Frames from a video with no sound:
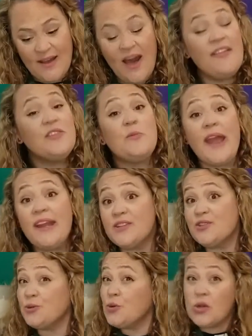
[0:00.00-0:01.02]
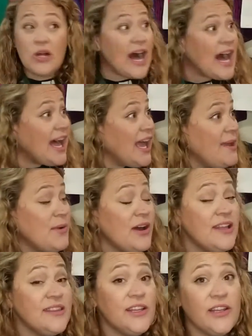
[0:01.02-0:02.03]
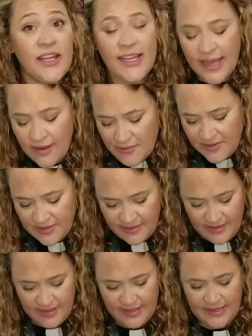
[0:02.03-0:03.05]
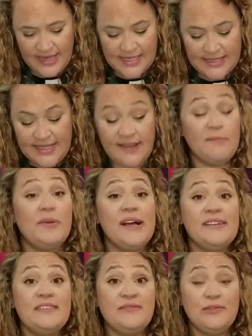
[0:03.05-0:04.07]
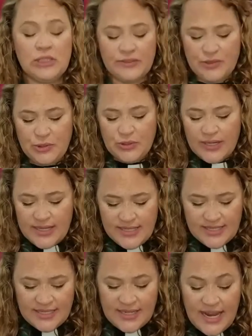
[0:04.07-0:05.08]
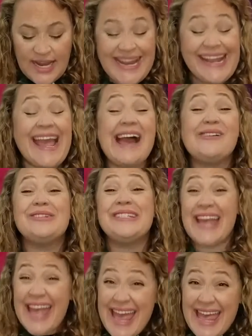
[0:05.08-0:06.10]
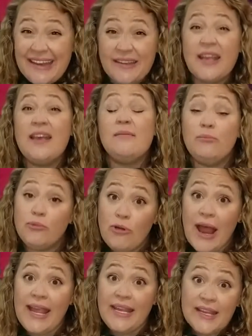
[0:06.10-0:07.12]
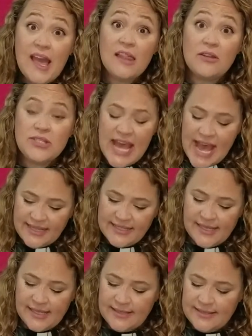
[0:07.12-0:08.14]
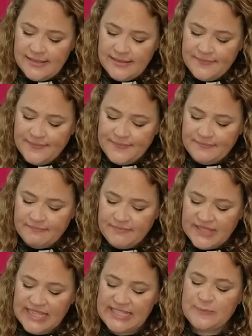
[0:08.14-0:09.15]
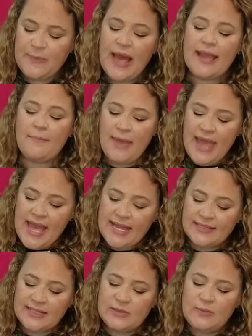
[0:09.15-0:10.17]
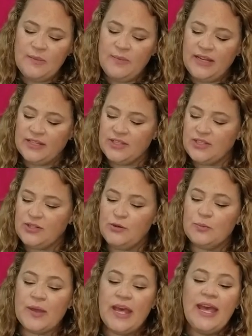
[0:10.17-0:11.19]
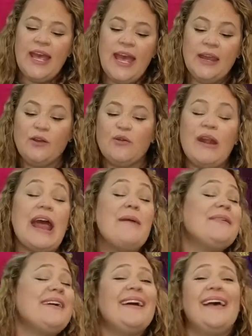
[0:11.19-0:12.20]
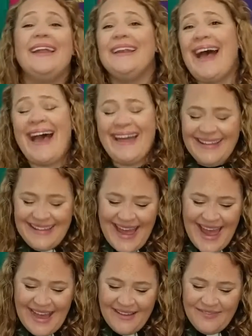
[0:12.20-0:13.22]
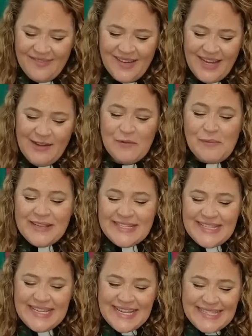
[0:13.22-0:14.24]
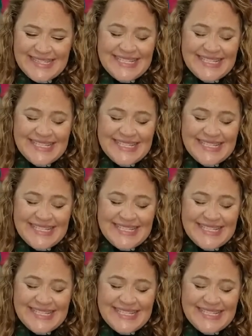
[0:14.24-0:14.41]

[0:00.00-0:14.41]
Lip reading: On the way to school, I'm on the lookout. I see a bus full of tourists and count 10 bright yellow taxis. I spy a man sweeping a stoop, and Grandma and I laugh when we see a